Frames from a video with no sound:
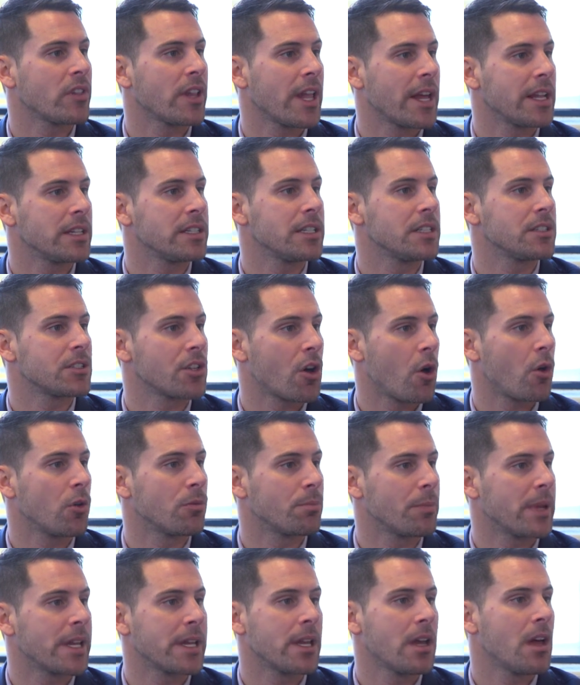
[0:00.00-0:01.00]
lady told
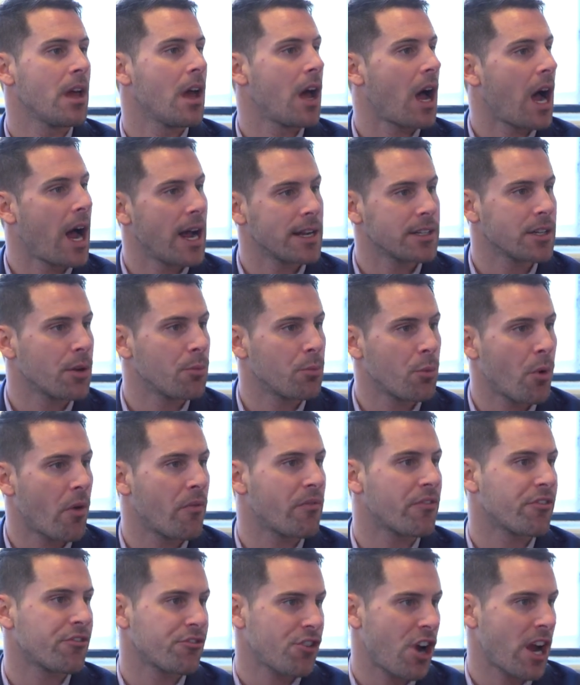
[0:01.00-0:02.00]
me, I don't
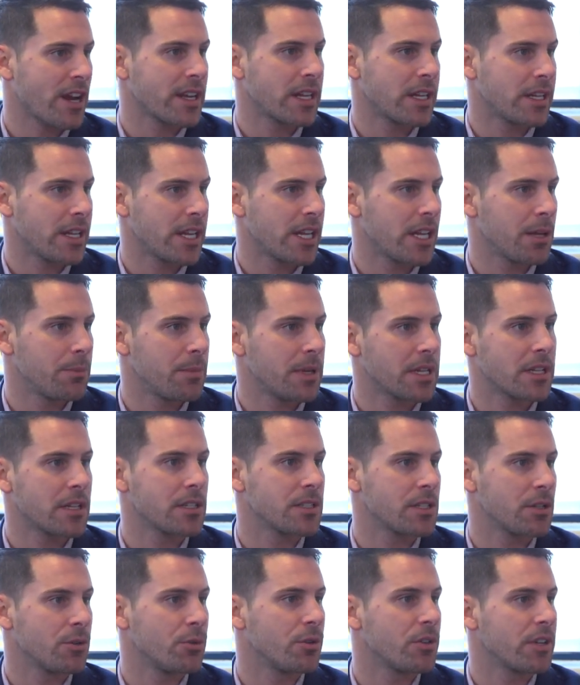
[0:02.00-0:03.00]
want fracking here
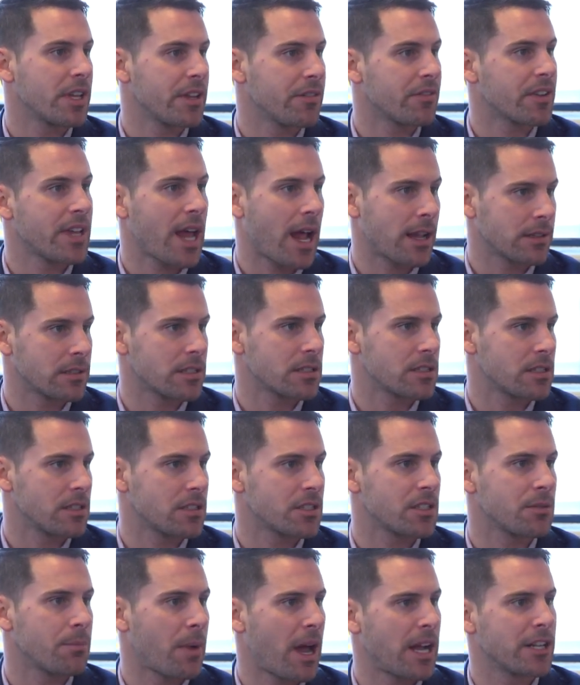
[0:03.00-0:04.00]
because it will give cancer
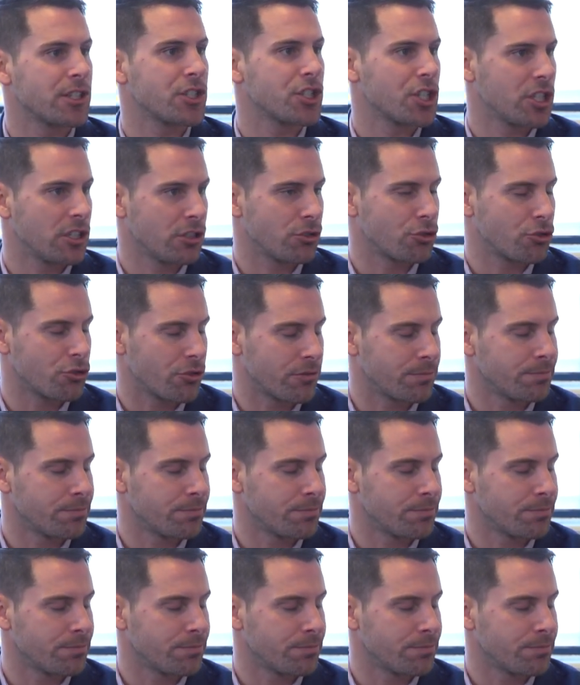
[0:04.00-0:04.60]
to my children.